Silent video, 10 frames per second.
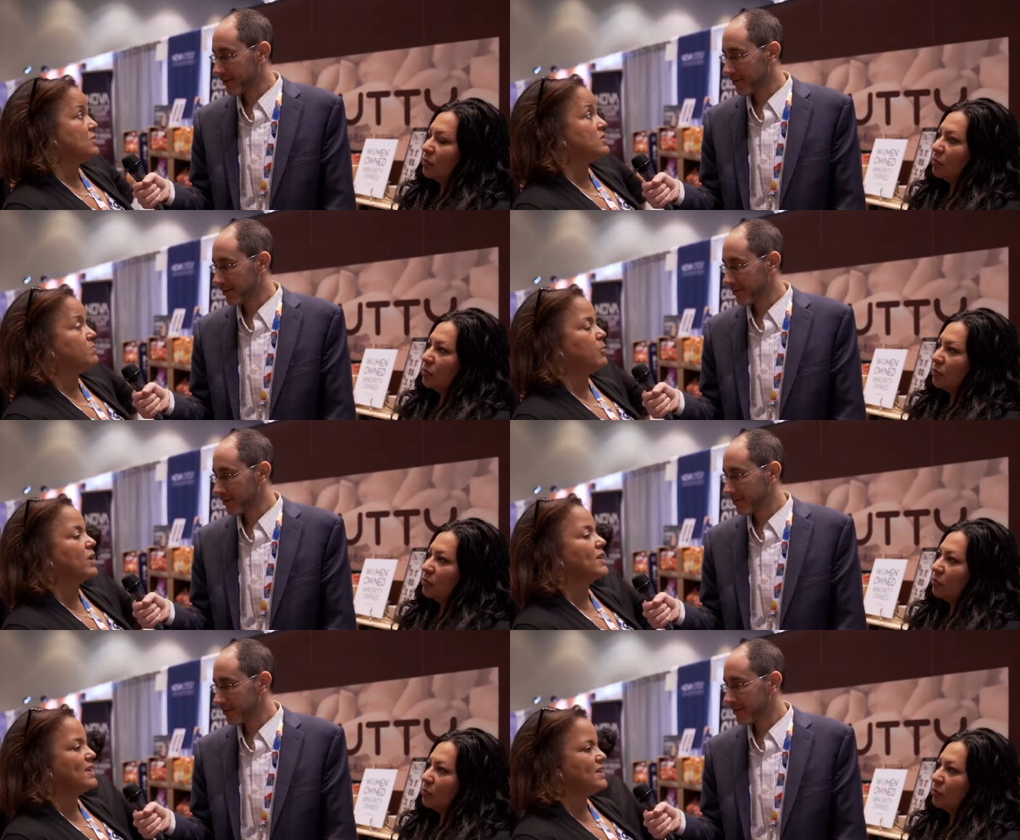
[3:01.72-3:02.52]
Speaker 1: who's
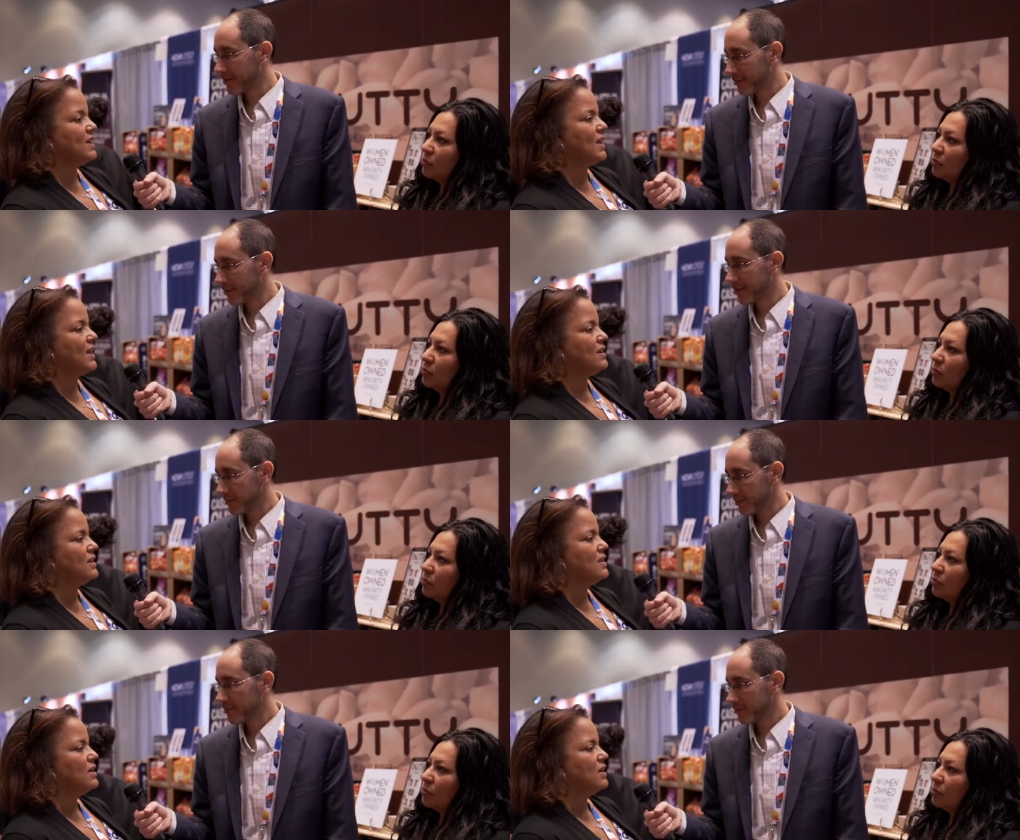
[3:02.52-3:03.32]
born in ninety-eight,
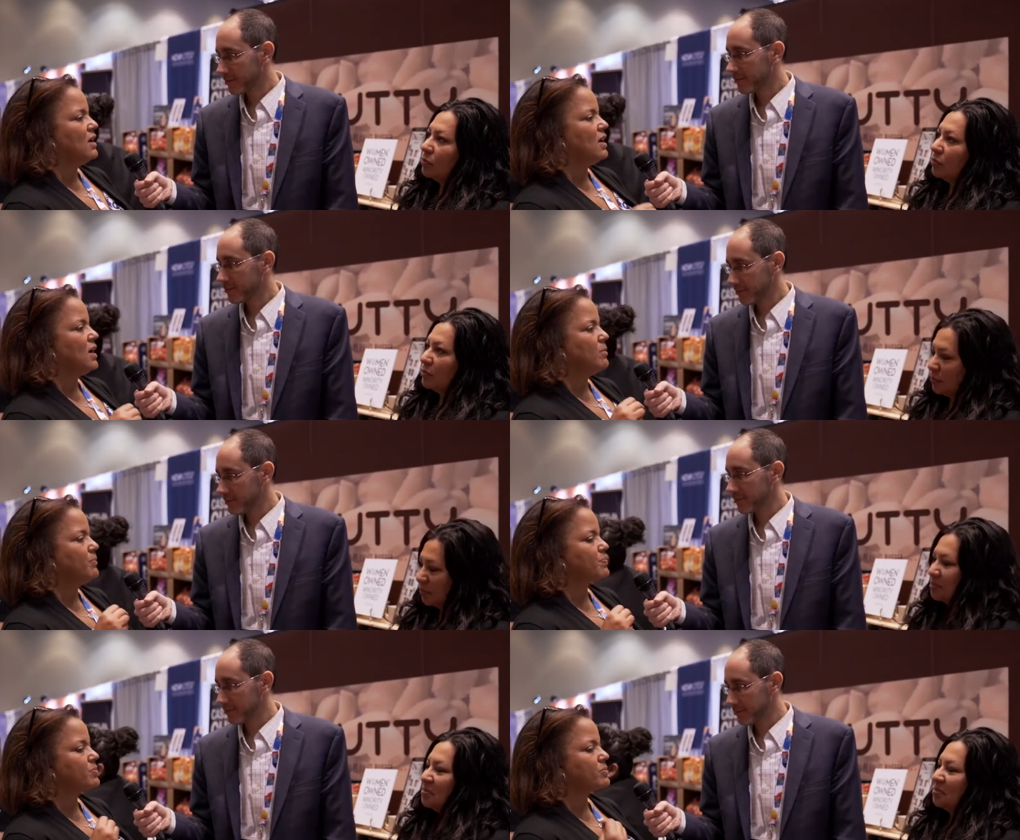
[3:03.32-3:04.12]
um,